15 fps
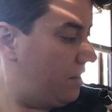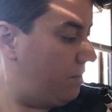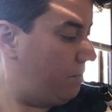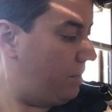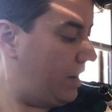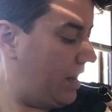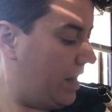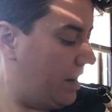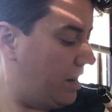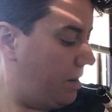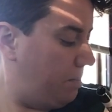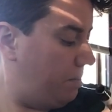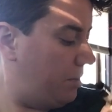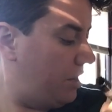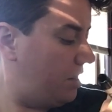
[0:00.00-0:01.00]
We end
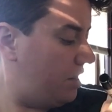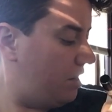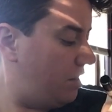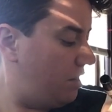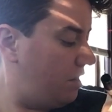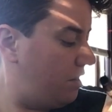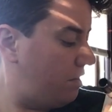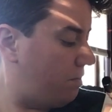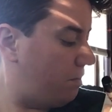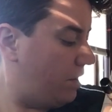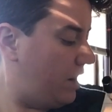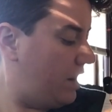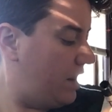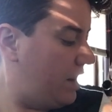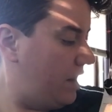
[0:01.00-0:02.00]
up with
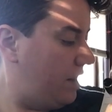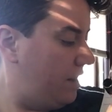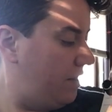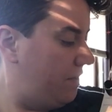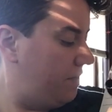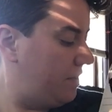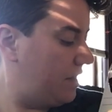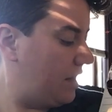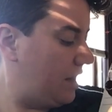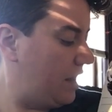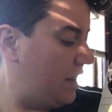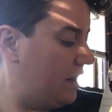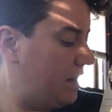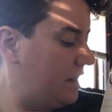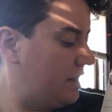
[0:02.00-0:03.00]

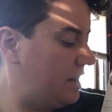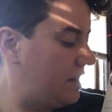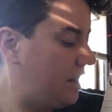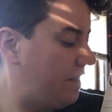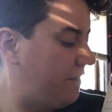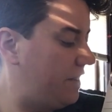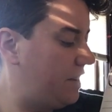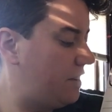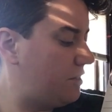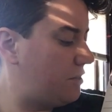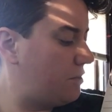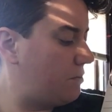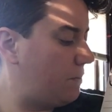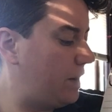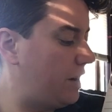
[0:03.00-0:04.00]
387
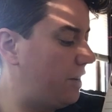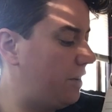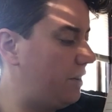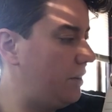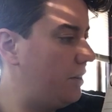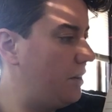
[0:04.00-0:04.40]
squared